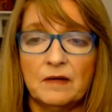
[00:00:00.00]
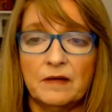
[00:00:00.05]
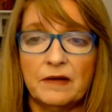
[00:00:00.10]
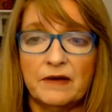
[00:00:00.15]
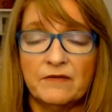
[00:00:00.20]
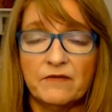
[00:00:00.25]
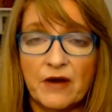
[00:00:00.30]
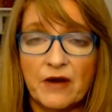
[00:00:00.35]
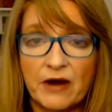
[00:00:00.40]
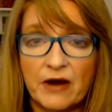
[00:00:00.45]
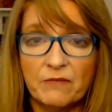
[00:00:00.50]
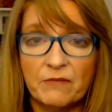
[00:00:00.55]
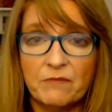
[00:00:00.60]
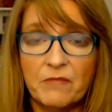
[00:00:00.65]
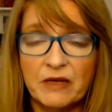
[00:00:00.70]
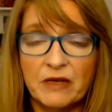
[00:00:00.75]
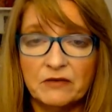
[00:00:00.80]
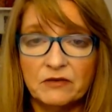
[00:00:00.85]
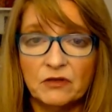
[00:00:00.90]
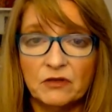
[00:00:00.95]

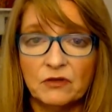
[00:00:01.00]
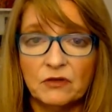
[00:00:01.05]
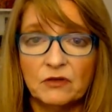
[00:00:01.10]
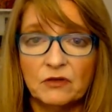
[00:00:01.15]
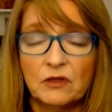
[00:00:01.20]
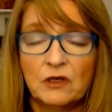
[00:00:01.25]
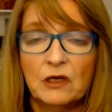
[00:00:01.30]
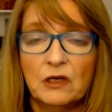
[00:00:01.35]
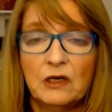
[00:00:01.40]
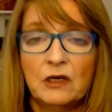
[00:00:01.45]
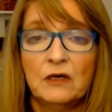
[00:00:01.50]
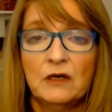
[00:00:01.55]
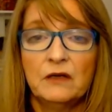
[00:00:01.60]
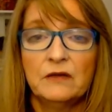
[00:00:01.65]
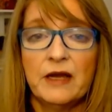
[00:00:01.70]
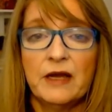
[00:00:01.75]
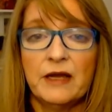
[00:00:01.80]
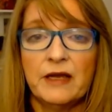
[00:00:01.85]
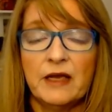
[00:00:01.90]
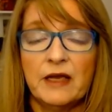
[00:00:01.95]
environmental
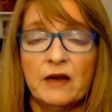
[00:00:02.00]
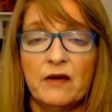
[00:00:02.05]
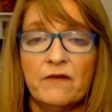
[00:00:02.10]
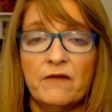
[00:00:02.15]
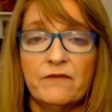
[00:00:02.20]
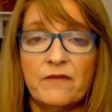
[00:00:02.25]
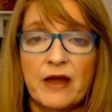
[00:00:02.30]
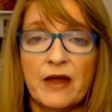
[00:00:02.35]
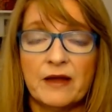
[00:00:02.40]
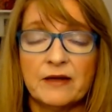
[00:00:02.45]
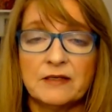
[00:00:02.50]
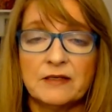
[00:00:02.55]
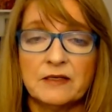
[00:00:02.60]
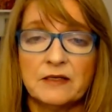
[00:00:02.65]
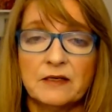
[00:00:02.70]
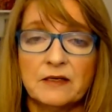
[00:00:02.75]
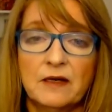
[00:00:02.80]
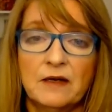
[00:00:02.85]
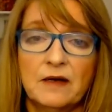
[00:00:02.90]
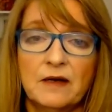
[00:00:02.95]
that can affect
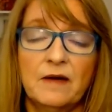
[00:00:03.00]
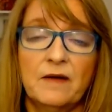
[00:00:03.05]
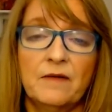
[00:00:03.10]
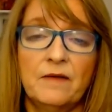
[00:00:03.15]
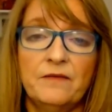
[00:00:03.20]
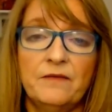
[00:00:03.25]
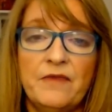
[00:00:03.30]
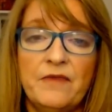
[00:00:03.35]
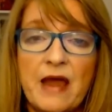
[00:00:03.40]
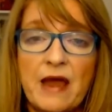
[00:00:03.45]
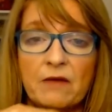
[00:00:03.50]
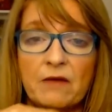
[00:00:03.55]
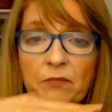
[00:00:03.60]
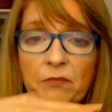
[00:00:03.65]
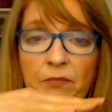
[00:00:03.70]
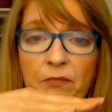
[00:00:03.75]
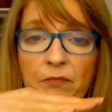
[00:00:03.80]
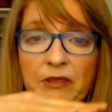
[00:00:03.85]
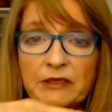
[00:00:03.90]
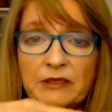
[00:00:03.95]
that
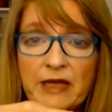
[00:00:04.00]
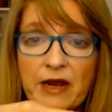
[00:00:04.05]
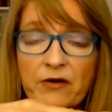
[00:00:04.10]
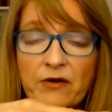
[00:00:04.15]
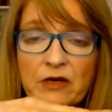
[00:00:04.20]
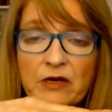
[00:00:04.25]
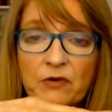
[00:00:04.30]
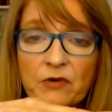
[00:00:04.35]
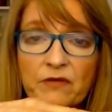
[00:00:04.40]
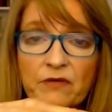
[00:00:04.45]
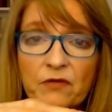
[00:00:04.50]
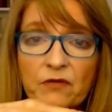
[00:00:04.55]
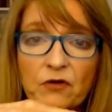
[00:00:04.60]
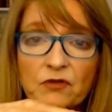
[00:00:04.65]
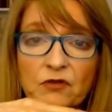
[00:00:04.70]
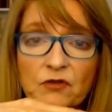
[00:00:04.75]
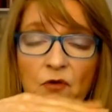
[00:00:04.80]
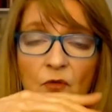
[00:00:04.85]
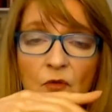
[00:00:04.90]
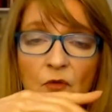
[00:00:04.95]
polarity
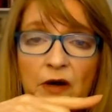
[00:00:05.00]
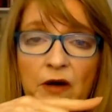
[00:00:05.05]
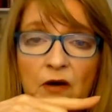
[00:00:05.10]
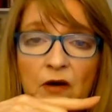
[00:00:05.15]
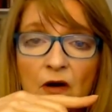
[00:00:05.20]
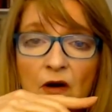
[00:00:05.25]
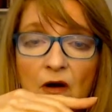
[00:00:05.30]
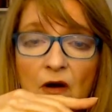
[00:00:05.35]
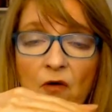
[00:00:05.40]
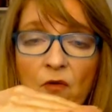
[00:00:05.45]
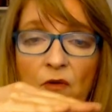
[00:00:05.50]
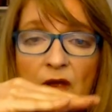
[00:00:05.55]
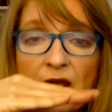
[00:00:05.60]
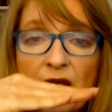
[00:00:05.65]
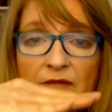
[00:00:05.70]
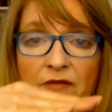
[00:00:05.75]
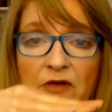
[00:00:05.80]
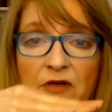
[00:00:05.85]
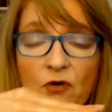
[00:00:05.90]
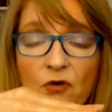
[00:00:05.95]
reversal, where we
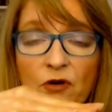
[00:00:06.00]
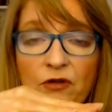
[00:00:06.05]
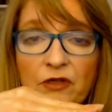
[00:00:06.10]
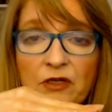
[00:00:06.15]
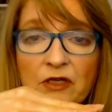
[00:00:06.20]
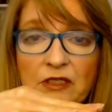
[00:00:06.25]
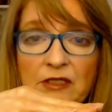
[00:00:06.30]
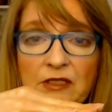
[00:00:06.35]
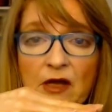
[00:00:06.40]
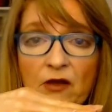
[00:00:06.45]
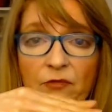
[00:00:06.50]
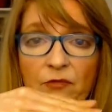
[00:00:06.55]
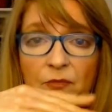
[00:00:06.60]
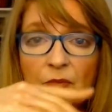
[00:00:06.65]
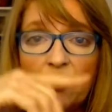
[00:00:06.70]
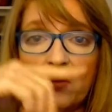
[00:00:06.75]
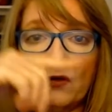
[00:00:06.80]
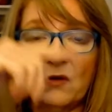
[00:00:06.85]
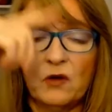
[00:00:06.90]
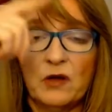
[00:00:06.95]
have a north and a south
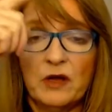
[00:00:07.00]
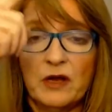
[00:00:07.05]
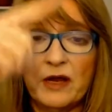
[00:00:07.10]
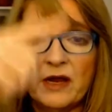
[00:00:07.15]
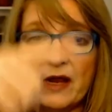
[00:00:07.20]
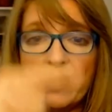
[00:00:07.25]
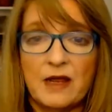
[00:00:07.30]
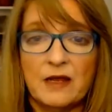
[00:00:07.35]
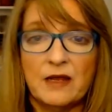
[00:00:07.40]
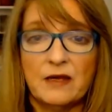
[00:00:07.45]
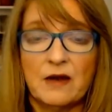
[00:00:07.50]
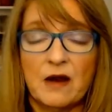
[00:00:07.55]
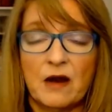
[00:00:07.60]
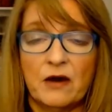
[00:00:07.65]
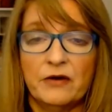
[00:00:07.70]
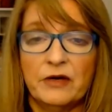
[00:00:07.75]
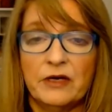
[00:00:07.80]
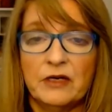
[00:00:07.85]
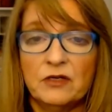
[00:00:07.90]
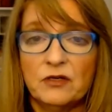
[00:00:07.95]
pole, and
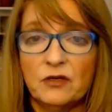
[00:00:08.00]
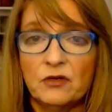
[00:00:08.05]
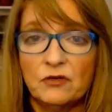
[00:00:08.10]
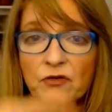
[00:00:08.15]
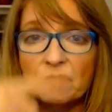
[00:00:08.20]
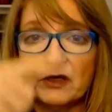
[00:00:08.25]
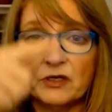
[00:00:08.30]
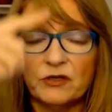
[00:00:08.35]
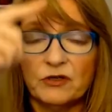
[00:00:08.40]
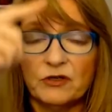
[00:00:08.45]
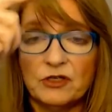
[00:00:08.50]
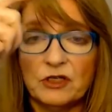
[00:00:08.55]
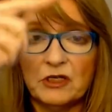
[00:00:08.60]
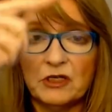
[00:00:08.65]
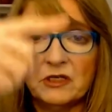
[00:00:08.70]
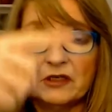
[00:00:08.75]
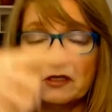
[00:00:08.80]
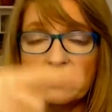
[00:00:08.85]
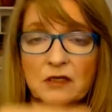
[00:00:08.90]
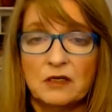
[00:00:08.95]
our internal
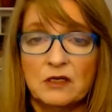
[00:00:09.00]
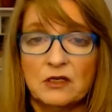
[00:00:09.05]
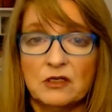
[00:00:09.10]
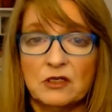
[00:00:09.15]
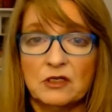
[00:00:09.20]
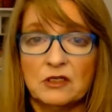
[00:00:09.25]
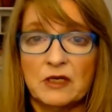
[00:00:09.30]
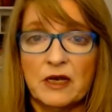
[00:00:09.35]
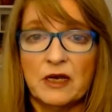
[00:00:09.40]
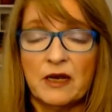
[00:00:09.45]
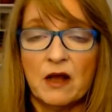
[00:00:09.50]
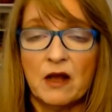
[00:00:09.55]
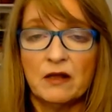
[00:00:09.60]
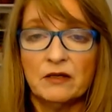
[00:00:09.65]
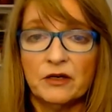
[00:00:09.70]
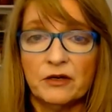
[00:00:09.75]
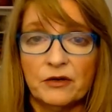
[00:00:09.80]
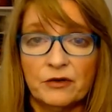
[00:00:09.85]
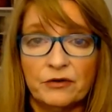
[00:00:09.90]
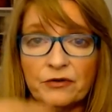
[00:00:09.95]
energies, just like
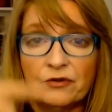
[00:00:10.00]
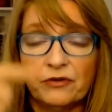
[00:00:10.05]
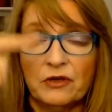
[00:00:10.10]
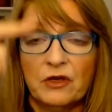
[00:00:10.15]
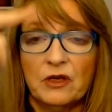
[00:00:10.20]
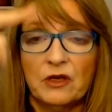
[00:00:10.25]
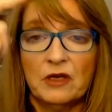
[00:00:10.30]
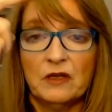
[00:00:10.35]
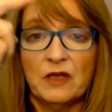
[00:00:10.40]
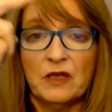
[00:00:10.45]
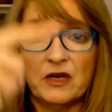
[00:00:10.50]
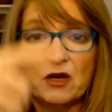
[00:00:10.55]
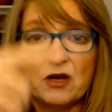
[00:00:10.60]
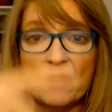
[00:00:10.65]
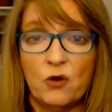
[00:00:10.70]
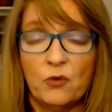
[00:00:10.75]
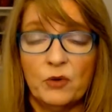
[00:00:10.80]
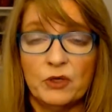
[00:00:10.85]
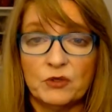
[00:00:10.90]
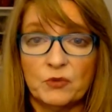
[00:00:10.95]
on Earth, they
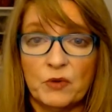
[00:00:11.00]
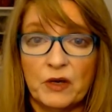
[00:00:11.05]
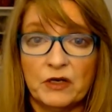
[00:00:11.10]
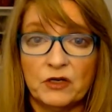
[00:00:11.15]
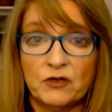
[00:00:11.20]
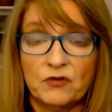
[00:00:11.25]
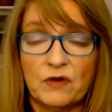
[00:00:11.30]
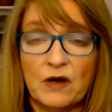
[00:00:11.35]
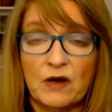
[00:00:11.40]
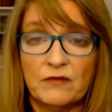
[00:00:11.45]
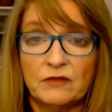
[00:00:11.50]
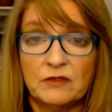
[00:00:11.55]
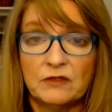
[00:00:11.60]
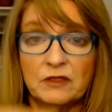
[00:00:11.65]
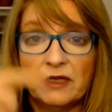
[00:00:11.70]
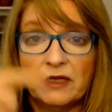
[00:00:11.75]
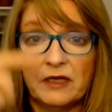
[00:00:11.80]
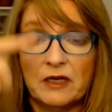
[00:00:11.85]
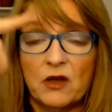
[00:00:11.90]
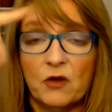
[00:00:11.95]
know which way to travel
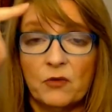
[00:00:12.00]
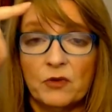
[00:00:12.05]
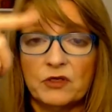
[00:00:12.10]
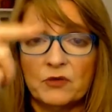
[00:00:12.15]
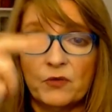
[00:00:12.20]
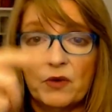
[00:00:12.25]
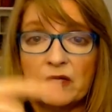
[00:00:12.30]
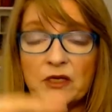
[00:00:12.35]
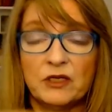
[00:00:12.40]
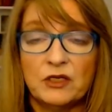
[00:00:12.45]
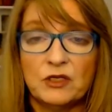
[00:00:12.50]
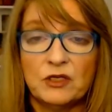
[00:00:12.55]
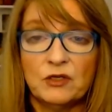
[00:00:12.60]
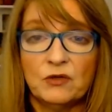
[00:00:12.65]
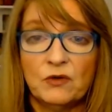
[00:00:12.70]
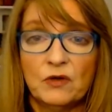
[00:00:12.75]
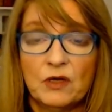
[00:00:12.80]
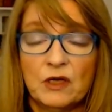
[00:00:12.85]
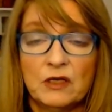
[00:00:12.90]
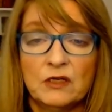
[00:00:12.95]
and they know which way to
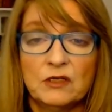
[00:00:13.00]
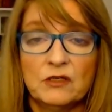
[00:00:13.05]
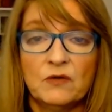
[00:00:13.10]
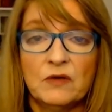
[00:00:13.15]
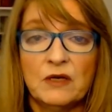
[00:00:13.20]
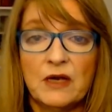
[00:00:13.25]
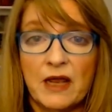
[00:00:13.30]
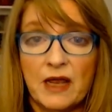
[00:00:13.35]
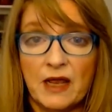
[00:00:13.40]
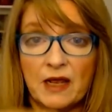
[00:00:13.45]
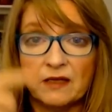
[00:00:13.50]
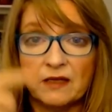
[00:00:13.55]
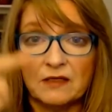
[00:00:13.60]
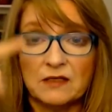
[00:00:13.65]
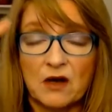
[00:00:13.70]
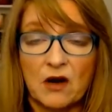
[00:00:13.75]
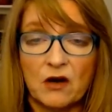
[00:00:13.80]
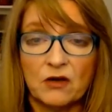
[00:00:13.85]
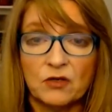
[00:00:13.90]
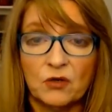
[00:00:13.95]
do to enhance
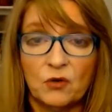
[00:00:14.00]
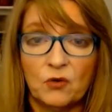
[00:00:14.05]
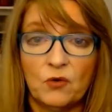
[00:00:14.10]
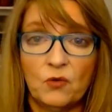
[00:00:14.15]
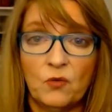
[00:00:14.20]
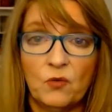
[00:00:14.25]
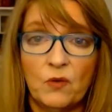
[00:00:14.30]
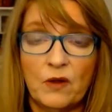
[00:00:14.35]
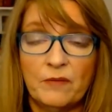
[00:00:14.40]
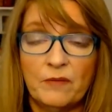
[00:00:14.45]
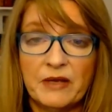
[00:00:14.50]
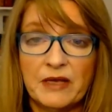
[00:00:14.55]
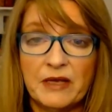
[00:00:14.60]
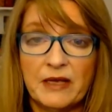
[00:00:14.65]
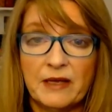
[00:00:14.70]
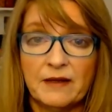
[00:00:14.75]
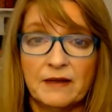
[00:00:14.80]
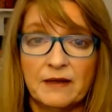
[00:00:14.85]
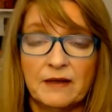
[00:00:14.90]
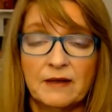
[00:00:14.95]
our total
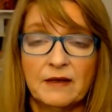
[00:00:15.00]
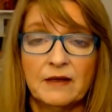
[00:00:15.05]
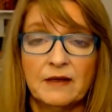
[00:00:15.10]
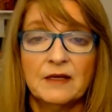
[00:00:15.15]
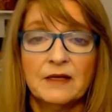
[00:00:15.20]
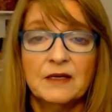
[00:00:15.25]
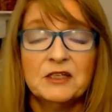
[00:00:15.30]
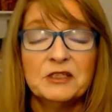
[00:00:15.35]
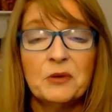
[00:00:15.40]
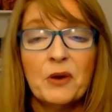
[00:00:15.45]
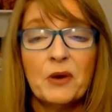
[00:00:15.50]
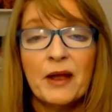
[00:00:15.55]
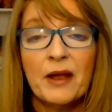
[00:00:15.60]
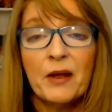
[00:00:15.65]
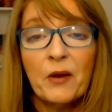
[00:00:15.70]
well-being. So I